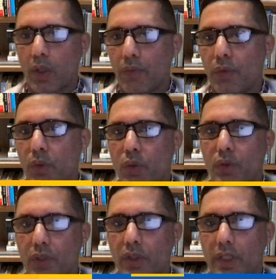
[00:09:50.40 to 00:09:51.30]
those
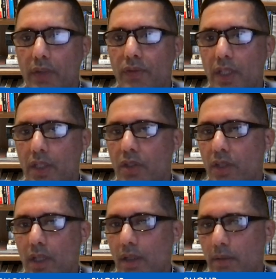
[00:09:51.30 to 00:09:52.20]
alternatives is
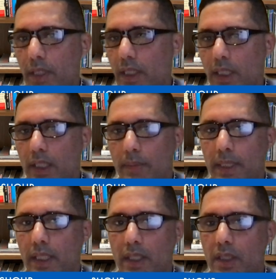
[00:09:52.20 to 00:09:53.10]
uh, basically the
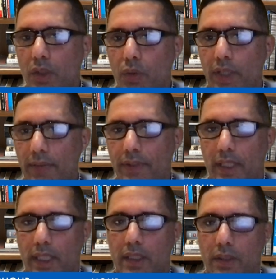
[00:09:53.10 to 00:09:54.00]
Middle East and North
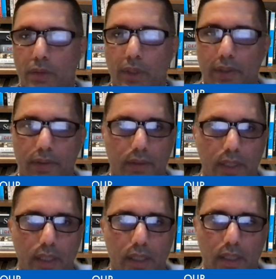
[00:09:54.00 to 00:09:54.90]
Africa. You know, whether
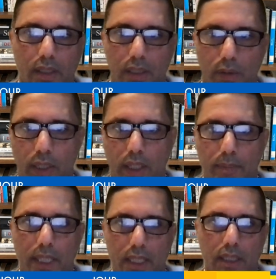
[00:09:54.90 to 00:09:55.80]
uh, where I'm
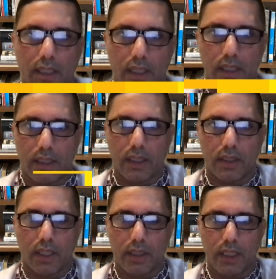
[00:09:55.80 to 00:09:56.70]
based in, in
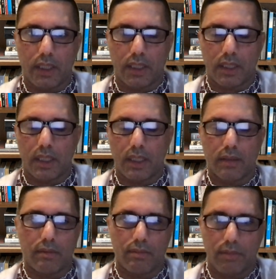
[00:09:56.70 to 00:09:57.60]
Qatar here, it's uh,
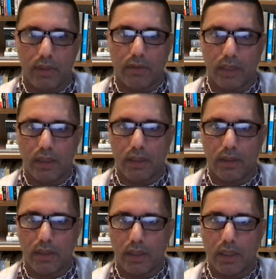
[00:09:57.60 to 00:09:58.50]
you know the,
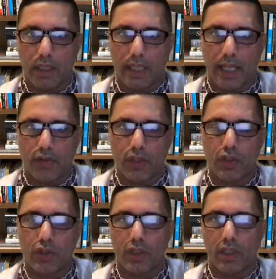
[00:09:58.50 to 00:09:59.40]
the
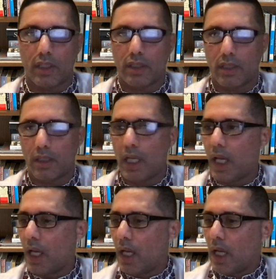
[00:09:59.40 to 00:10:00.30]
gas-rich, it's a
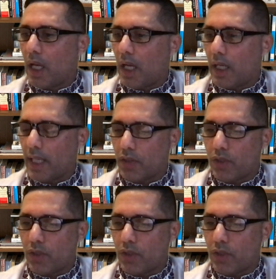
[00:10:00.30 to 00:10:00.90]
uh, gas-rich